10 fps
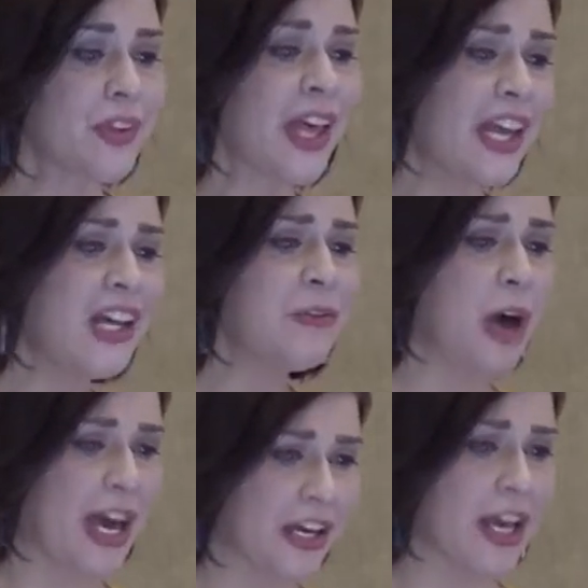And
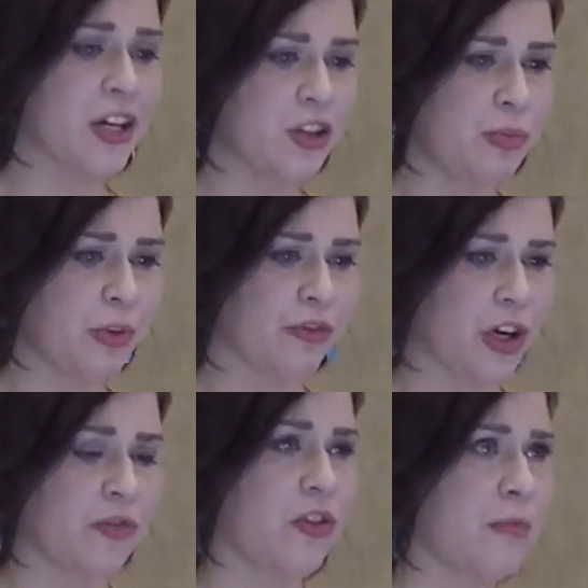I actually
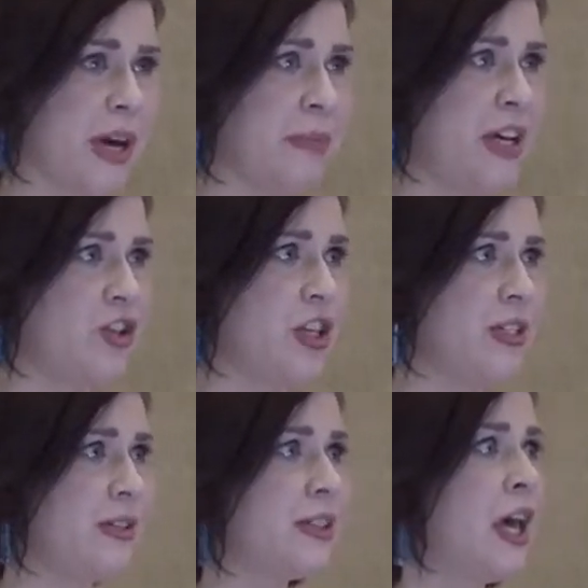prefer, for my
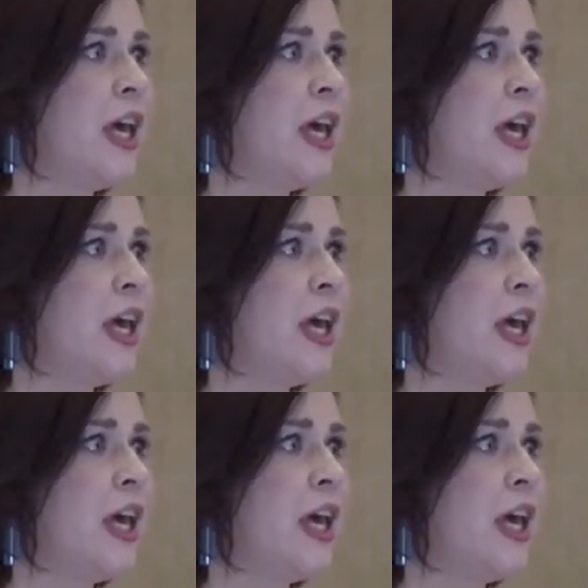patients